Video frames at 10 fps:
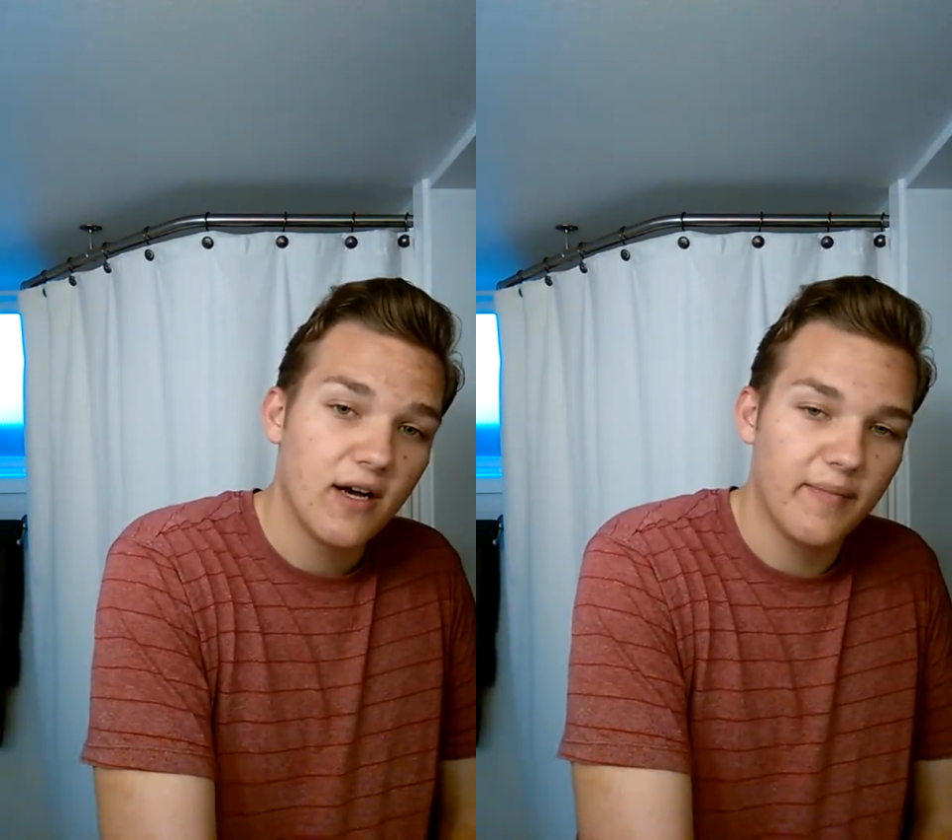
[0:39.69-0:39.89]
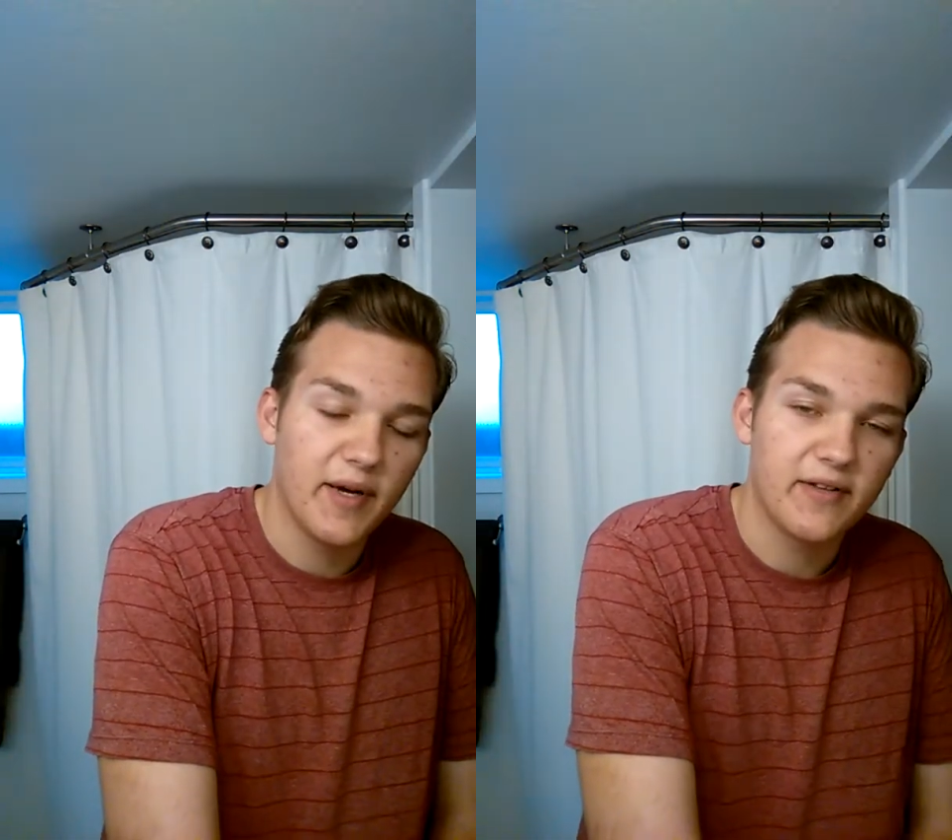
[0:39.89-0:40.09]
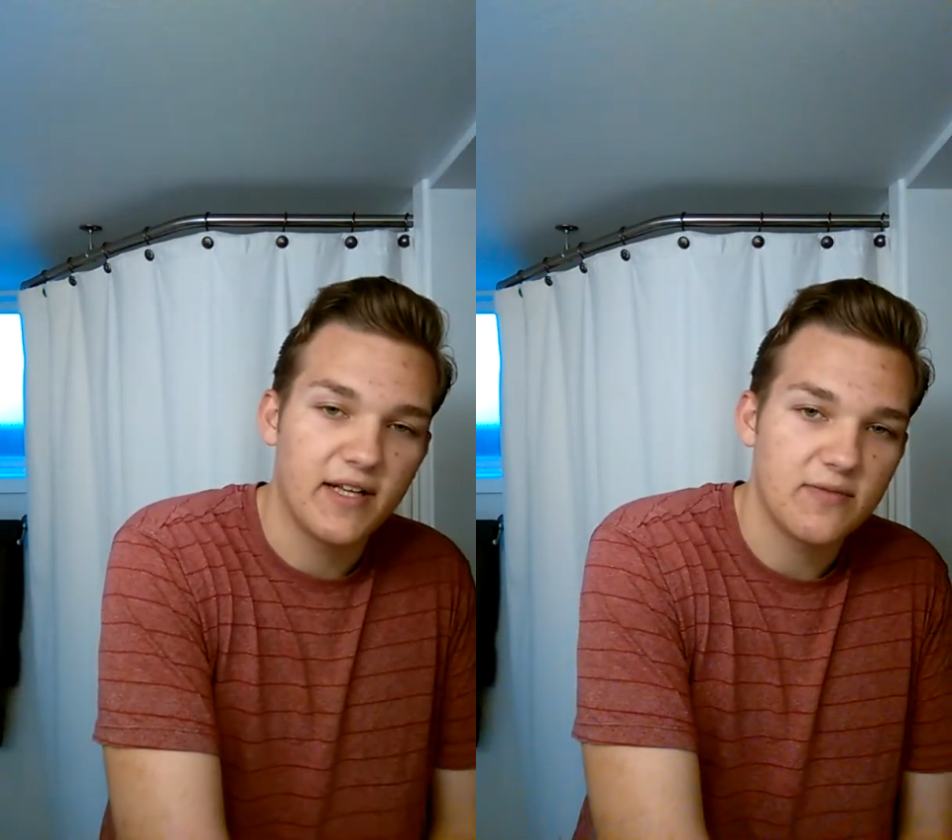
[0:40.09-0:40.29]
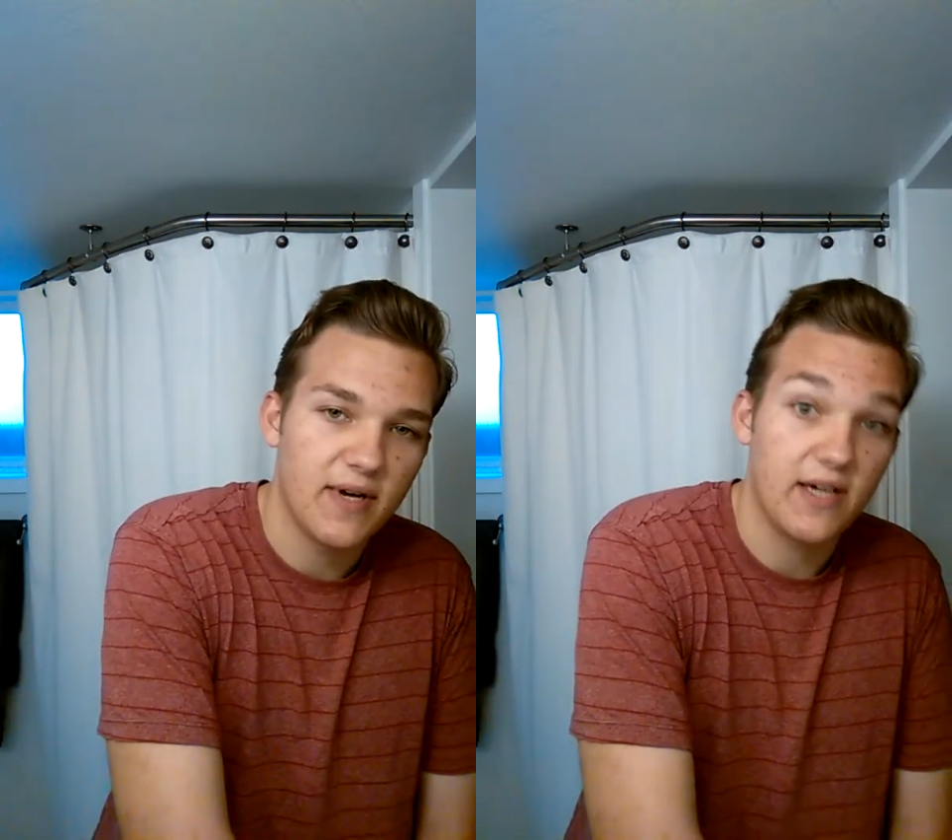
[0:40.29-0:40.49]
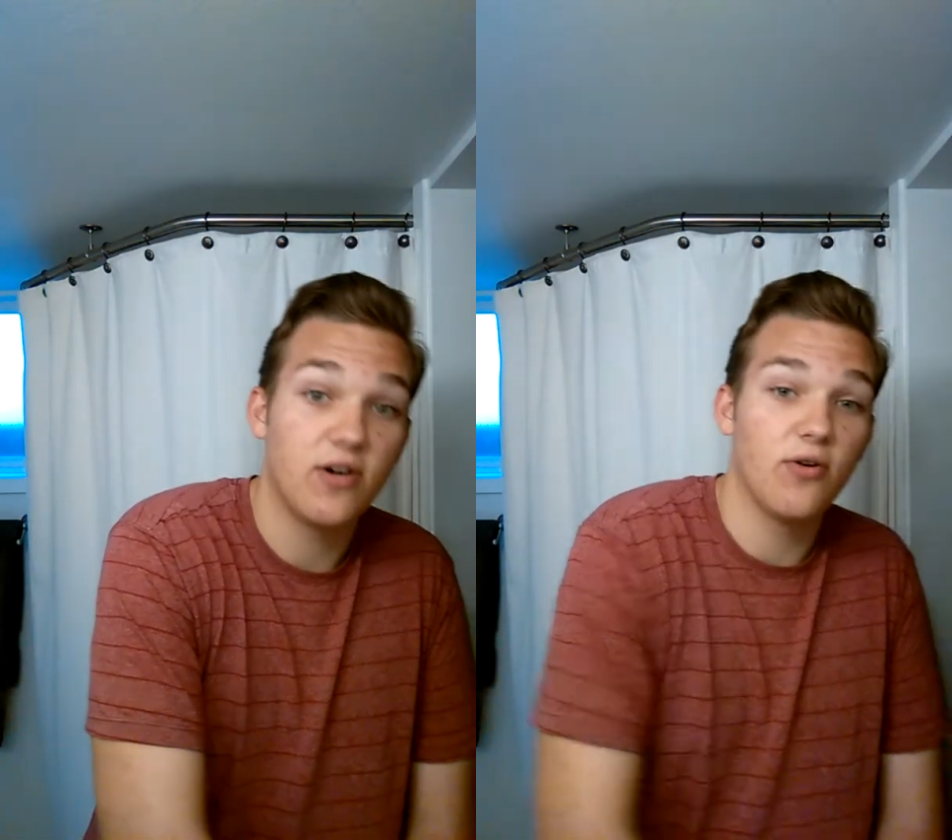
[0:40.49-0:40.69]
about that's
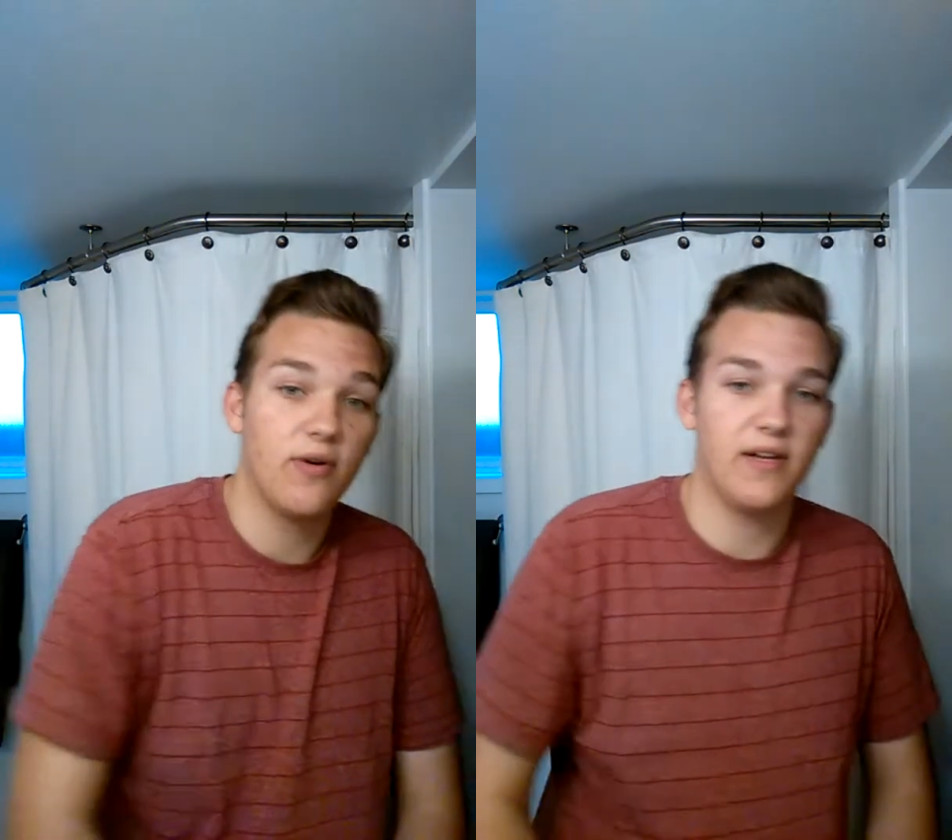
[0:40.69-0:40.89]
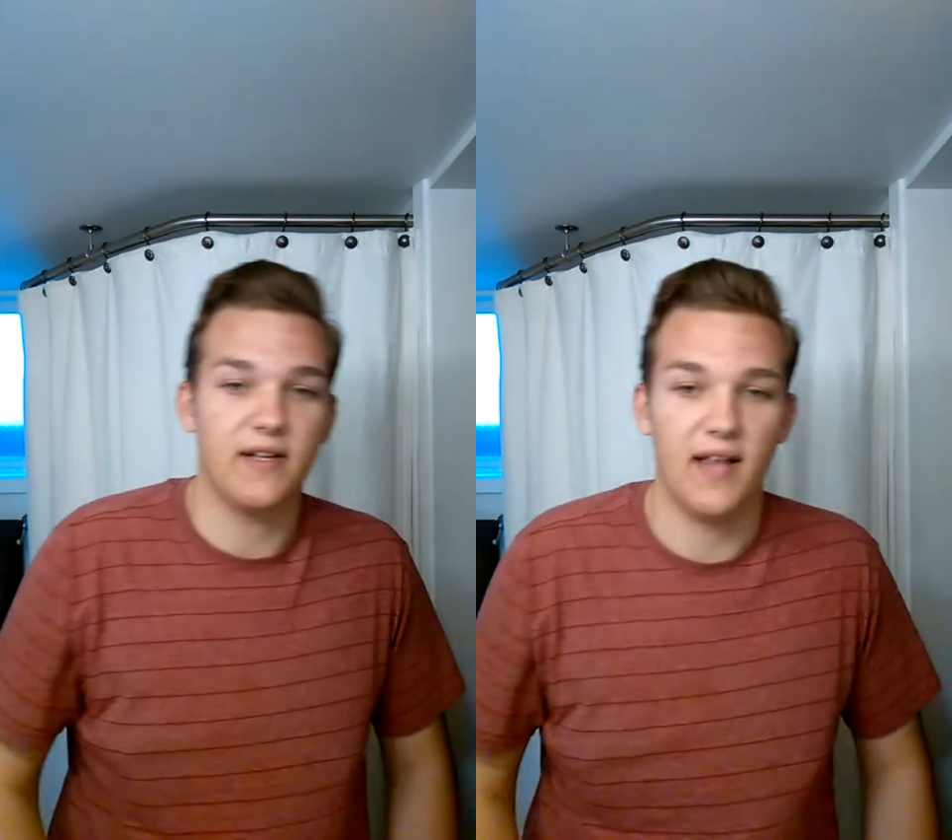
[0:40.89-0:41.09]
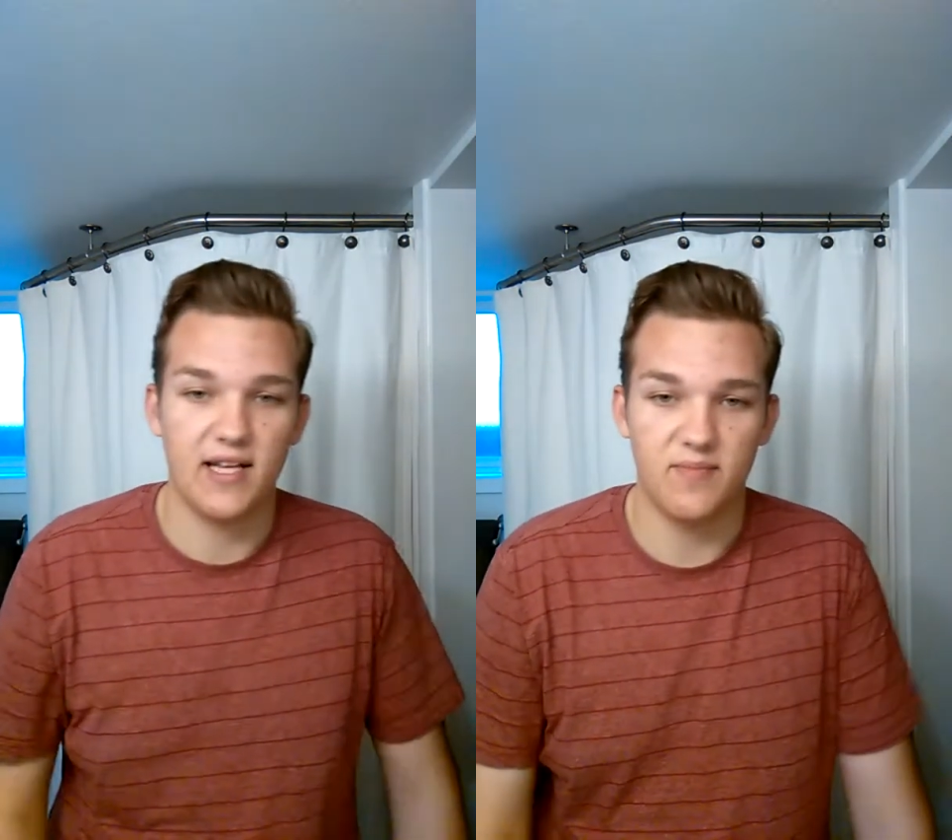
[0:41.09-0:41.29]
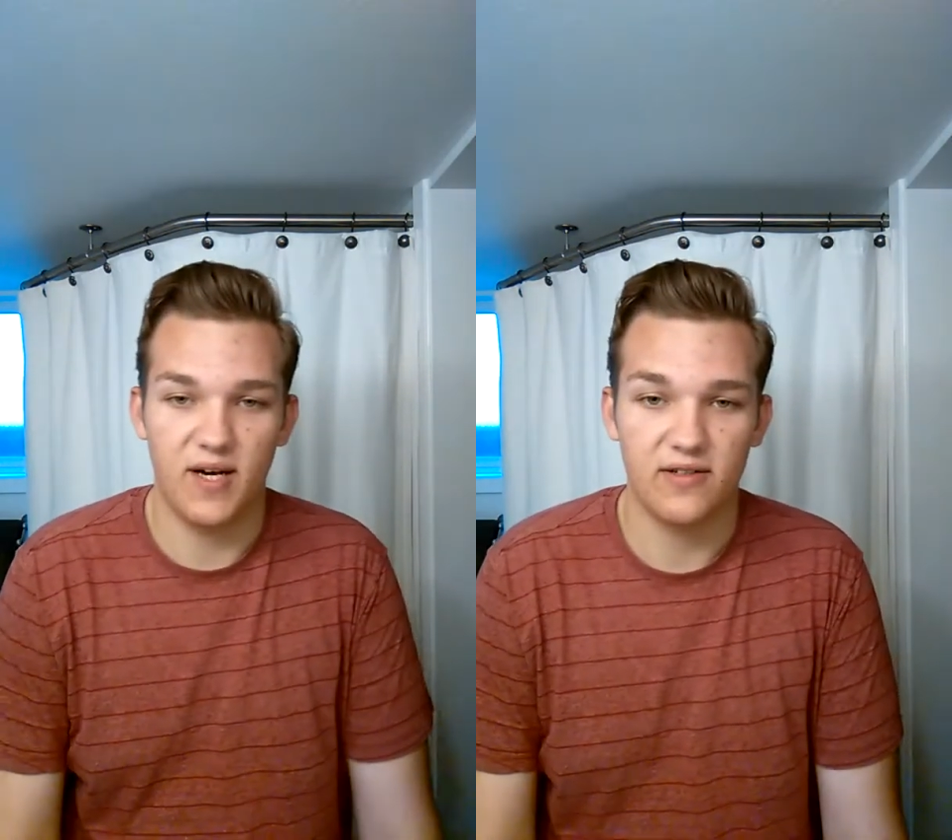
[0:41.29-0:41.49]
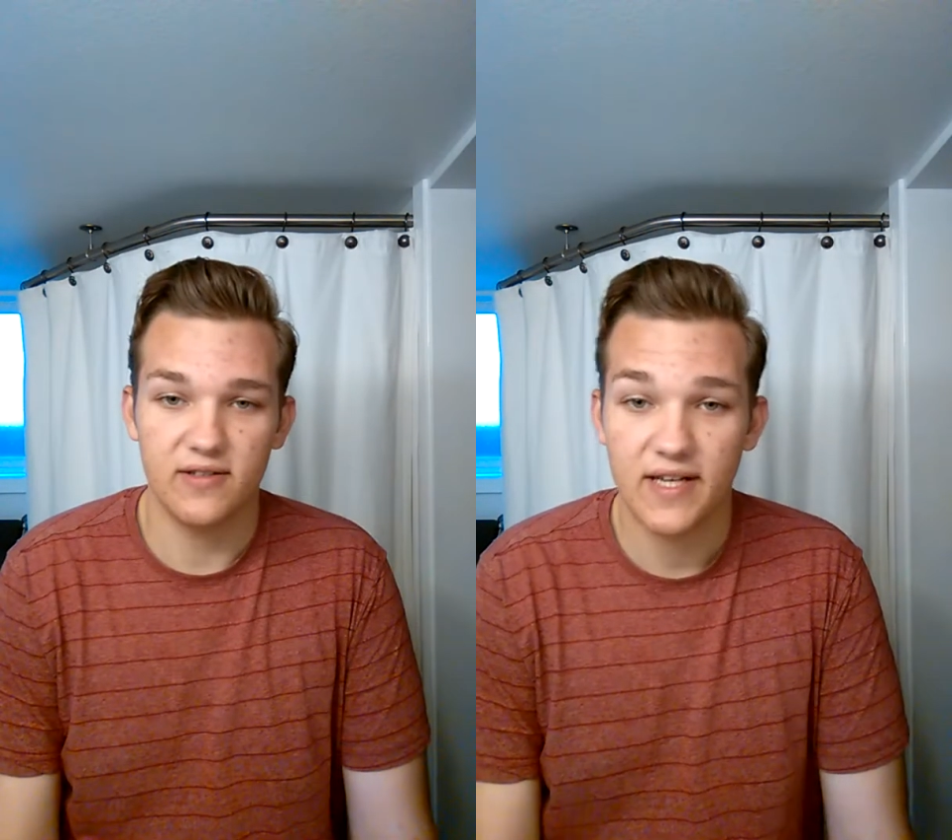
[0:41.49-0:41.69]
why Coke in a glass bottle